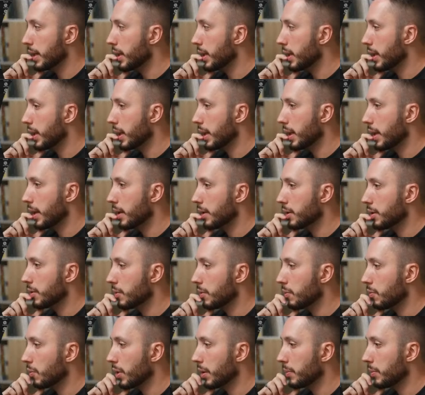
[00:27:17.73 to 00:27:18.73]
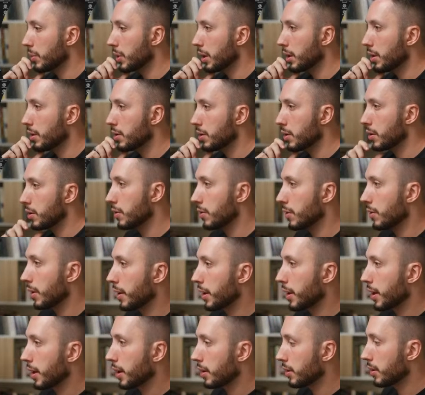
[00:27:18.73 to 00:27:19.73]
And what I'm gonna do, I
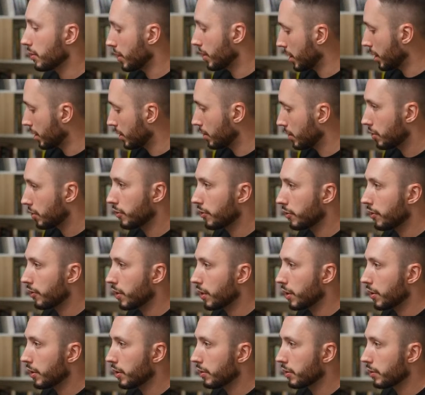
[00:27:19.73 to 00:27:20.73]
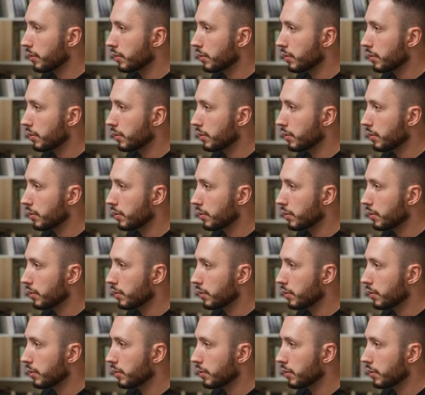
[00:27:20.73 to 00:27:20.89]
think I dragged it too far though.